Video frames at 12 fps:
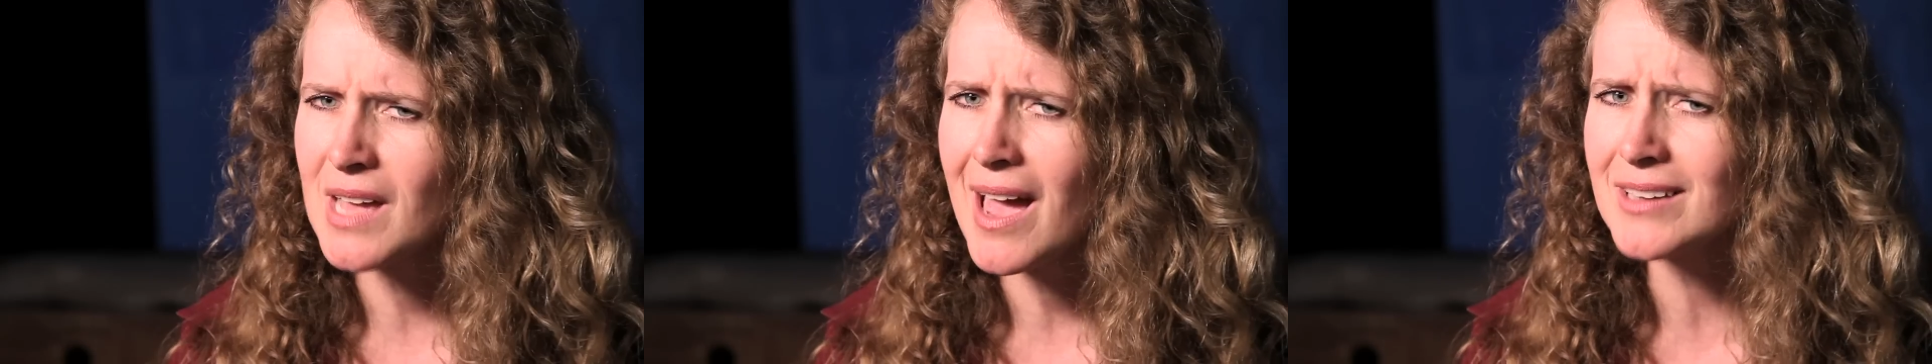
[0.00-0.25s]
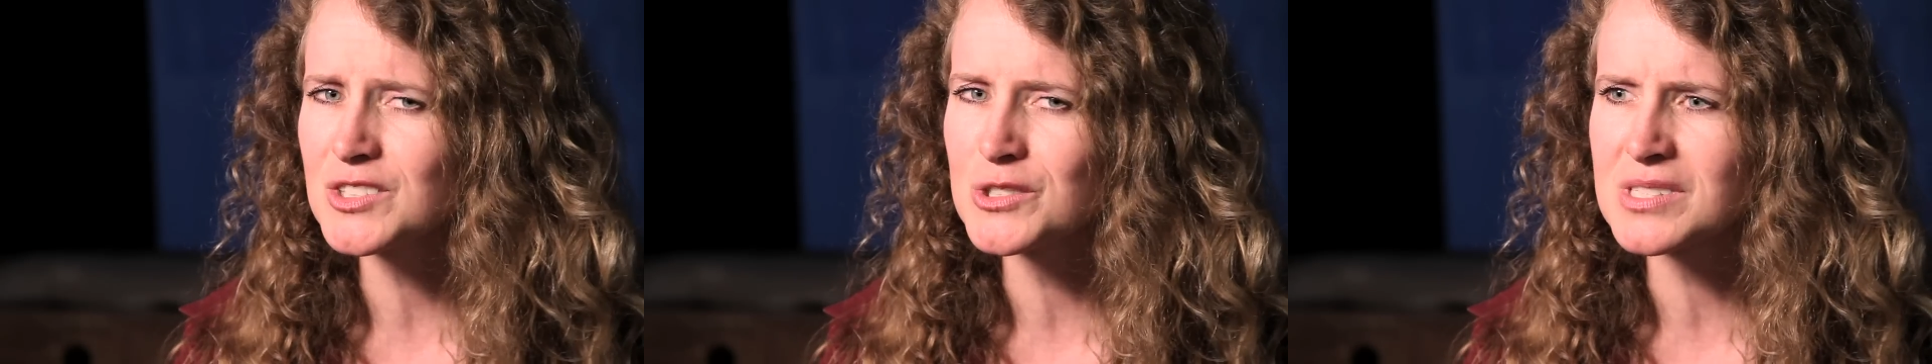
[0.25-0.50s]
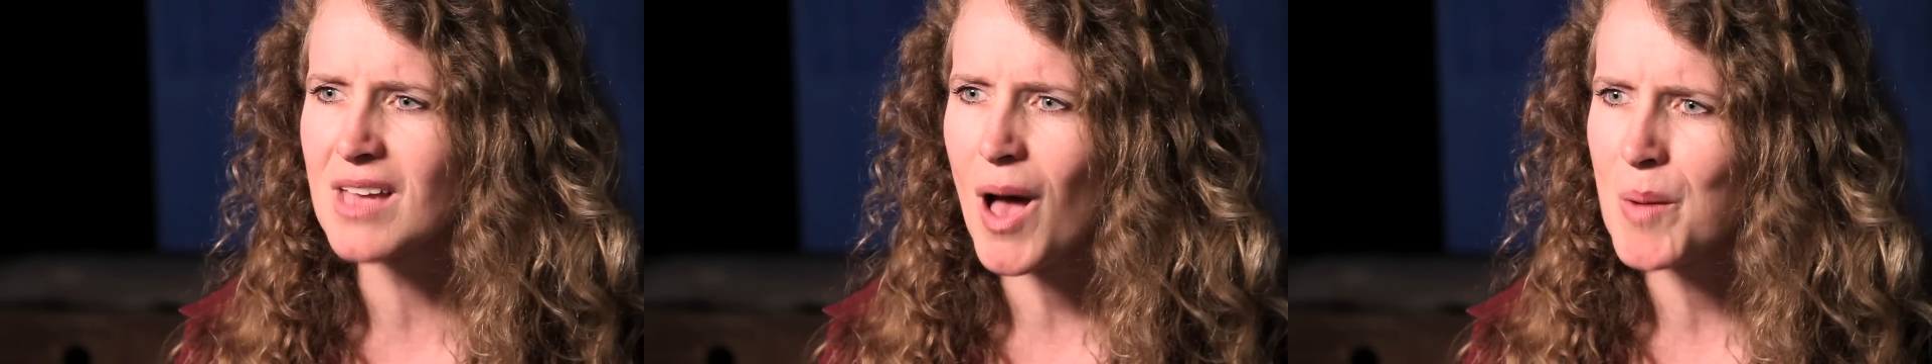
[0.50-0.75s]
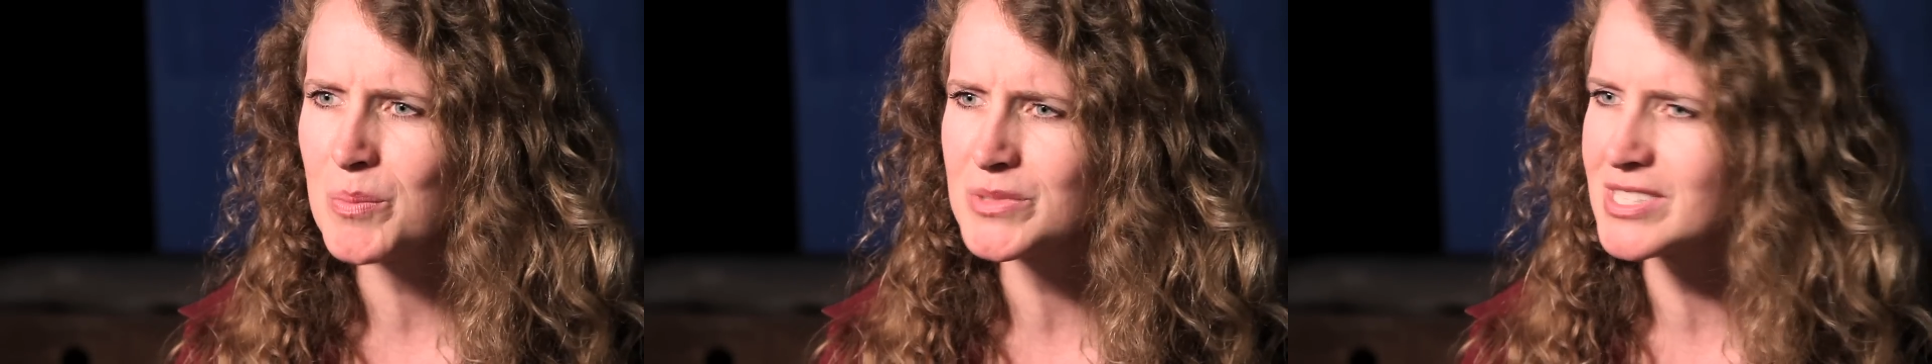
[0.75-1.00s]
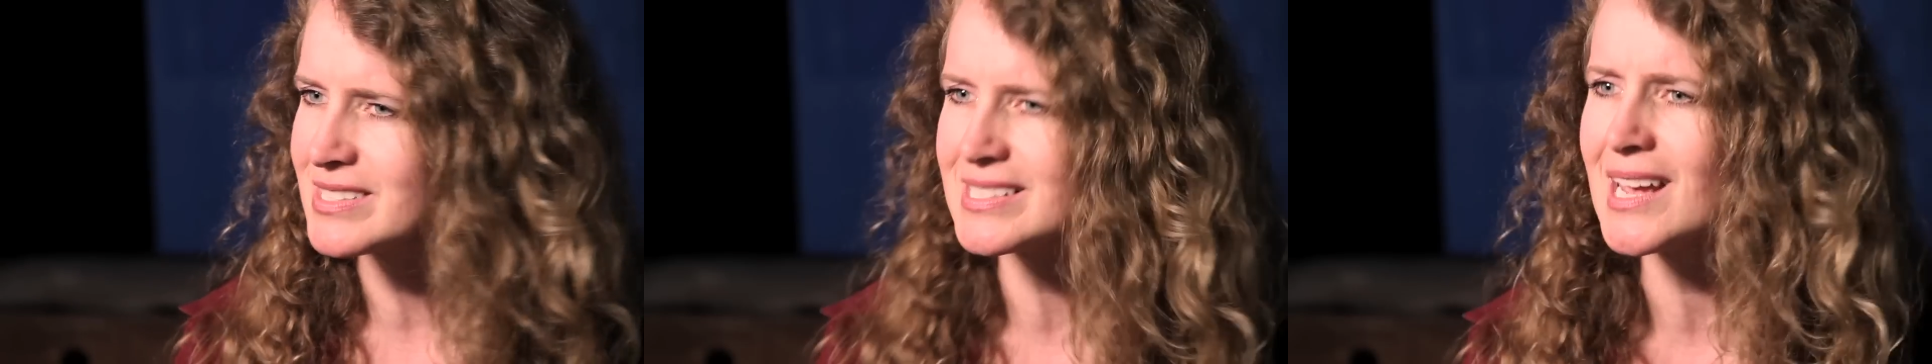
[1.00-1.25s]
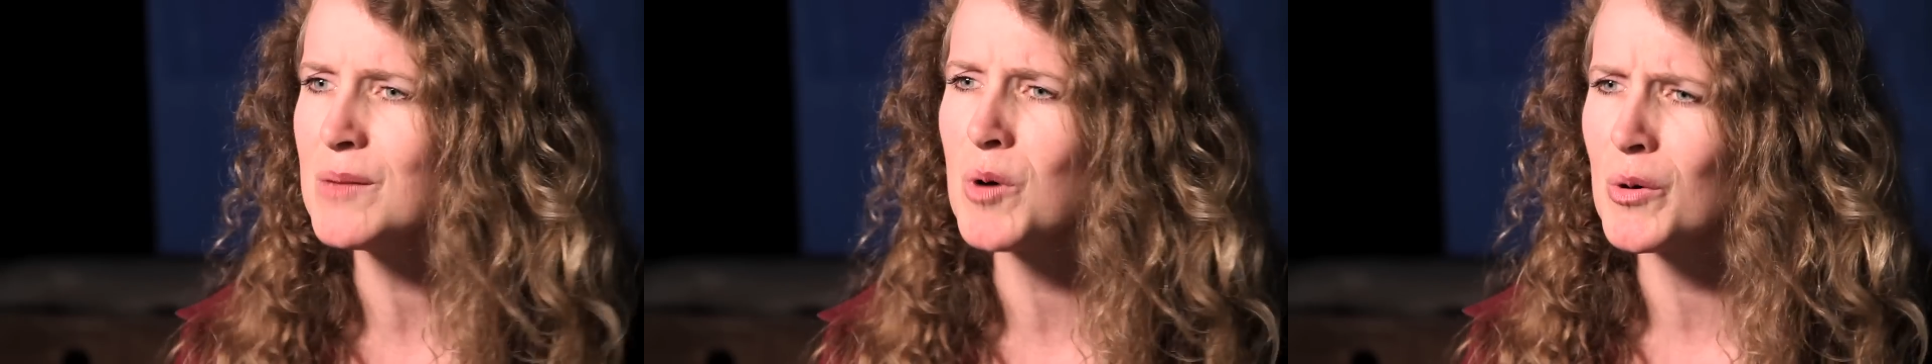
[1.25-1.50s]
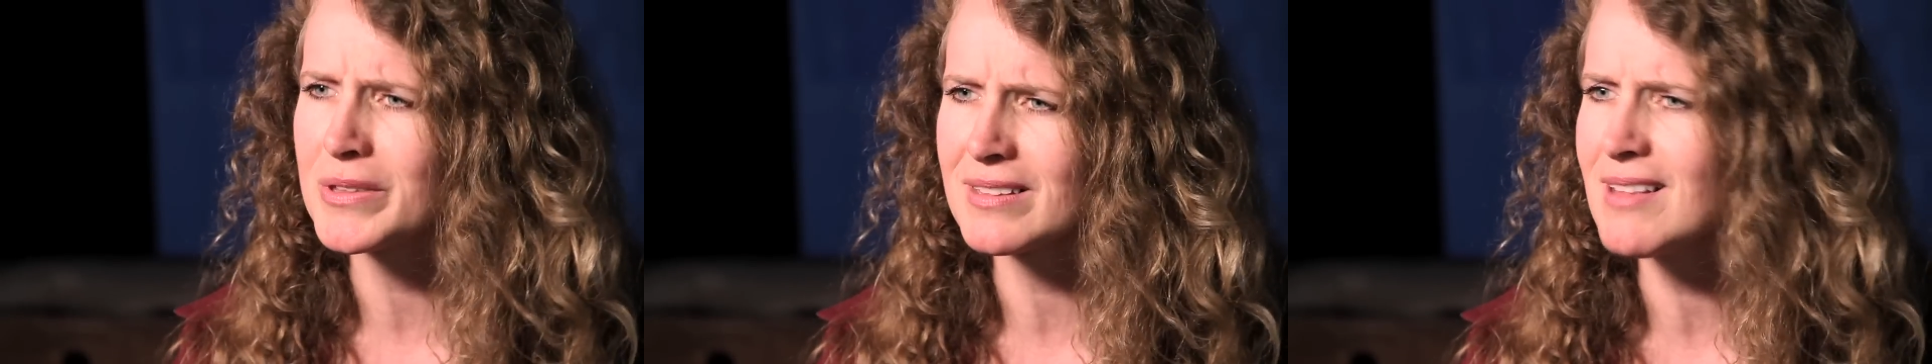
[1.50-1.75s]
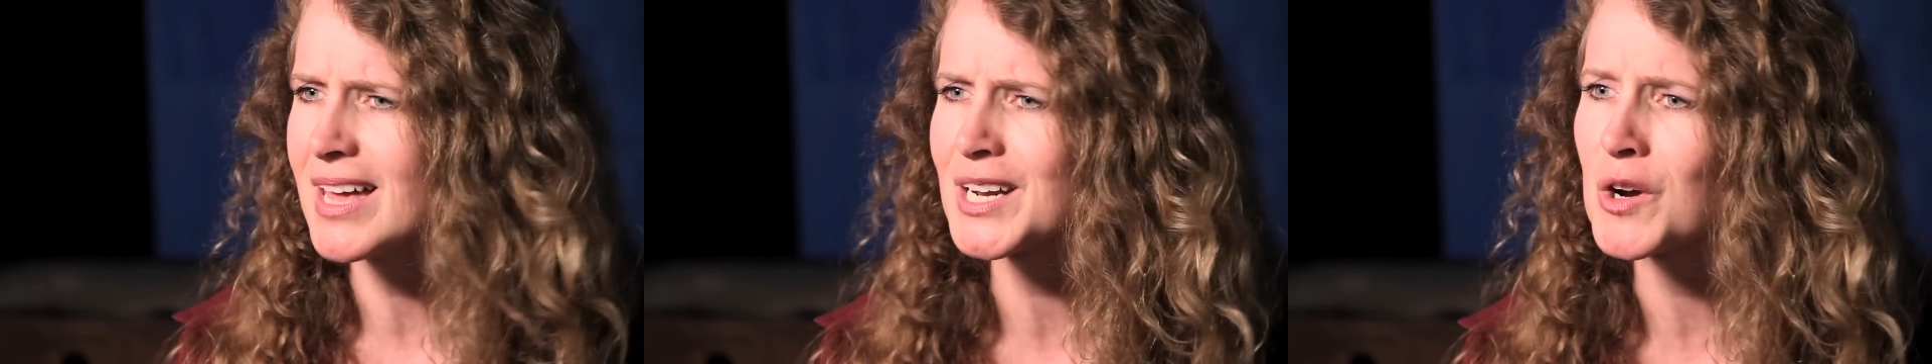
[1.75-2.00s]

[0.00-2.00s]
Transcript: actors come to the table with a lot of